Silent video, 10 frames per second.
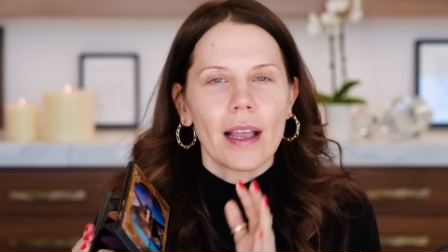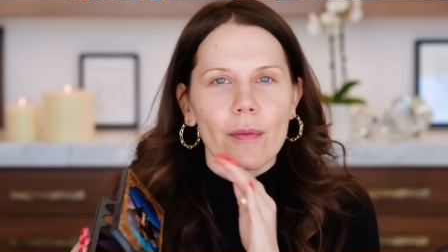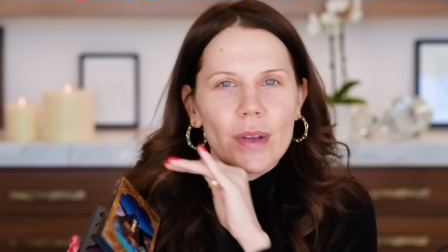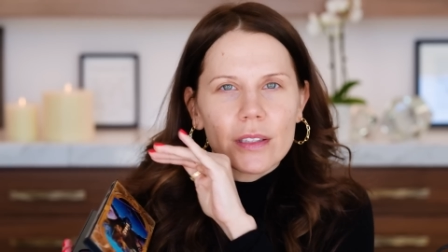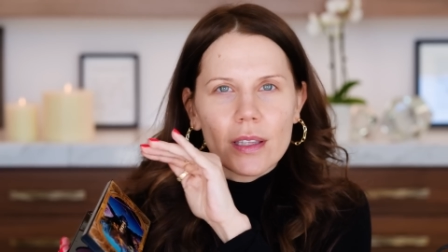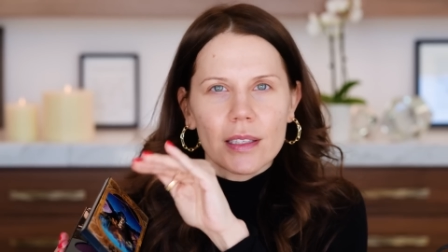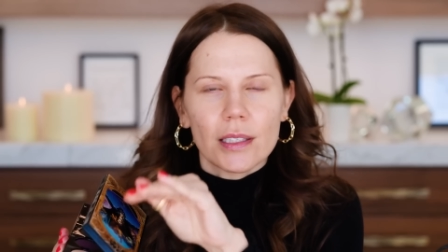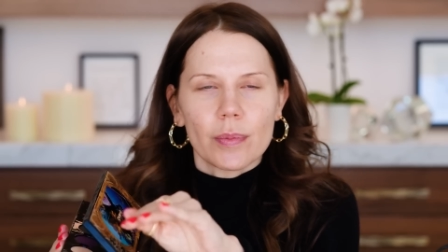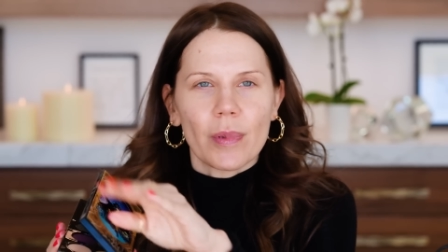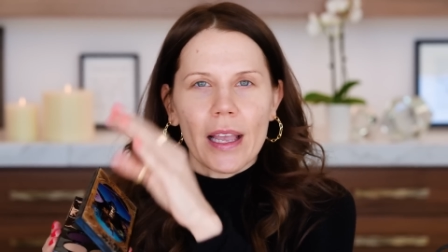I went to the
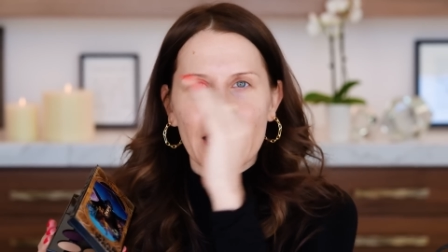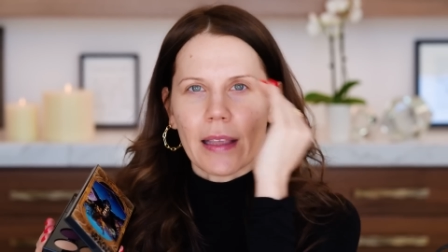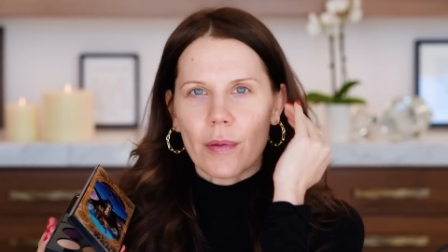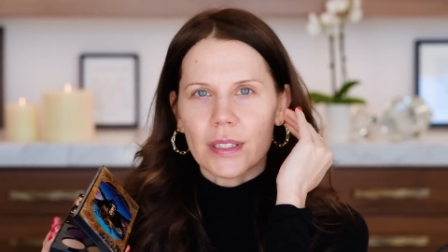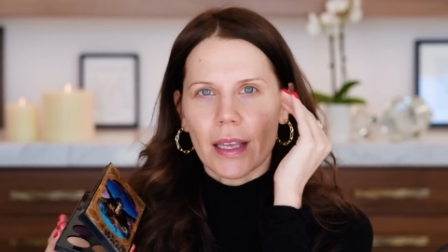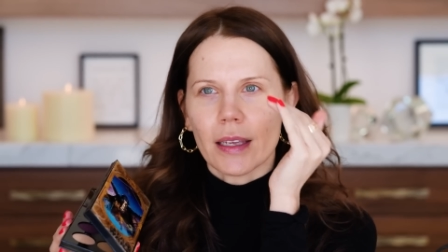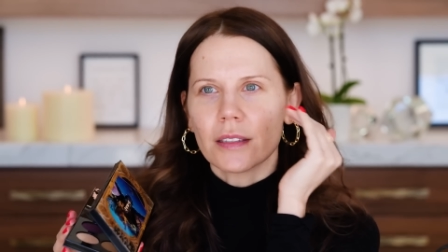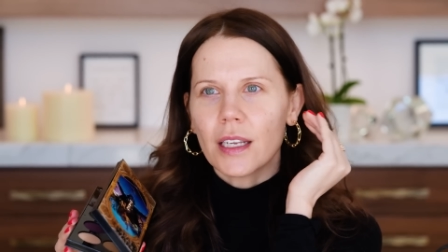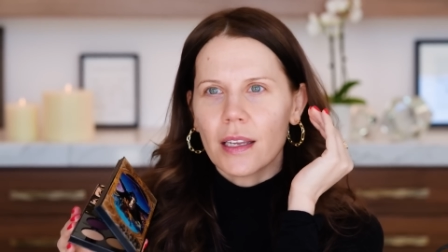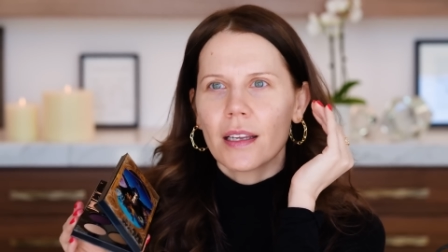display and that was
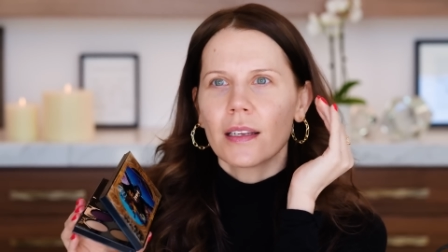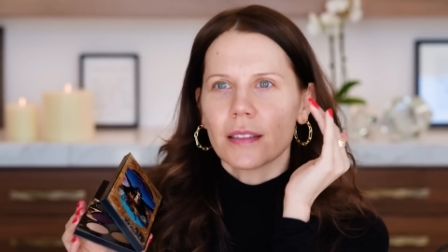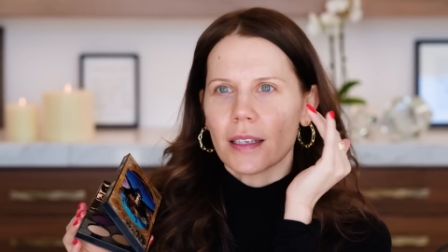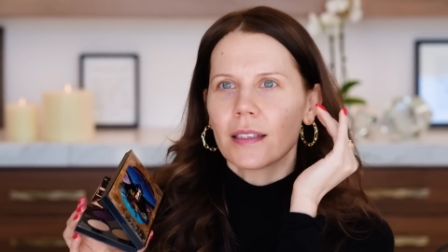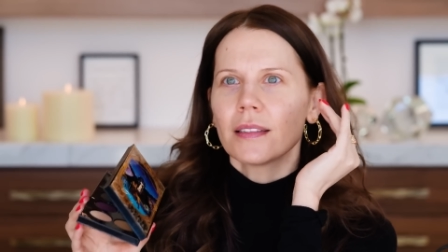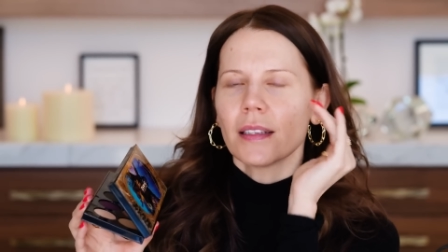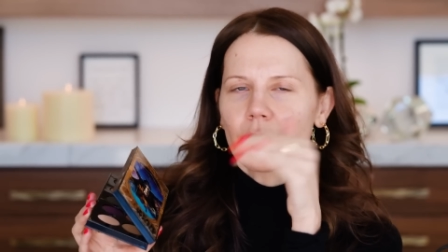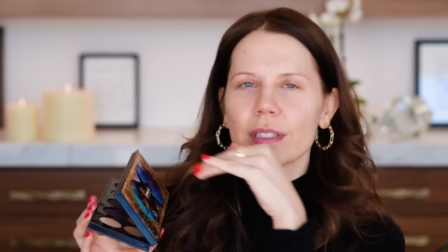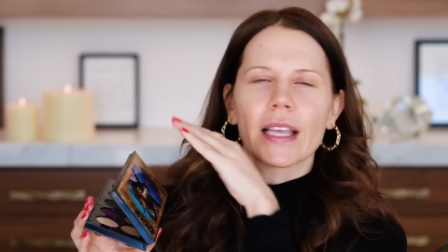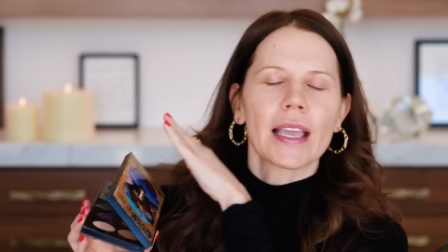like, dun, dun, dun.
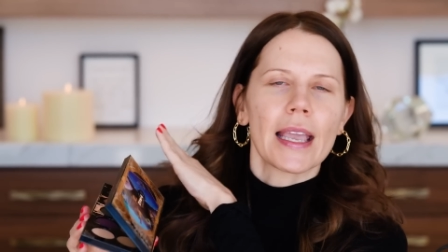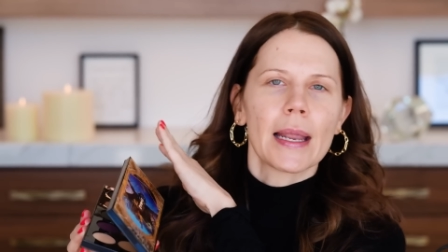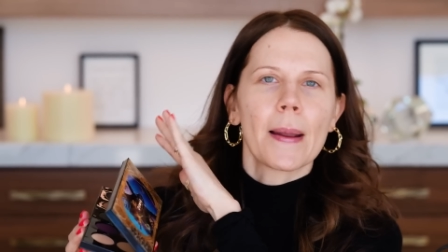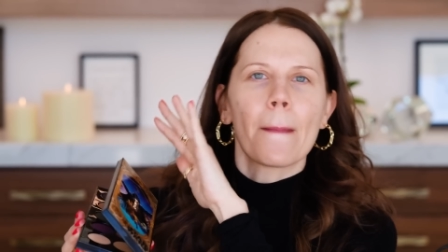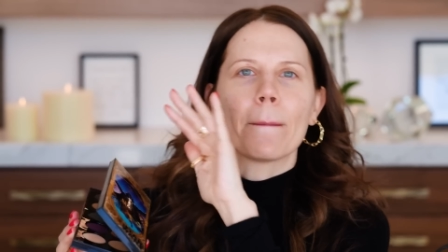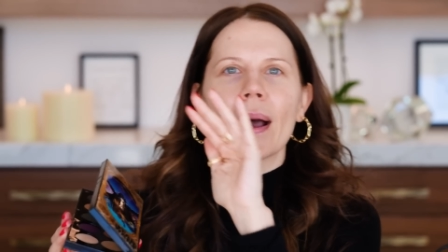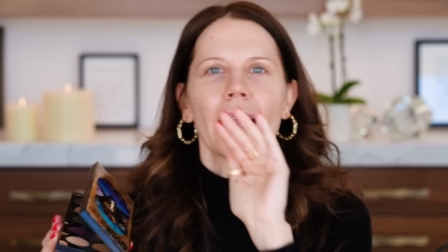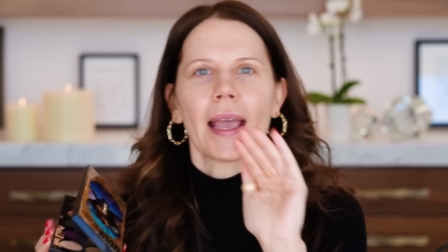It was like in my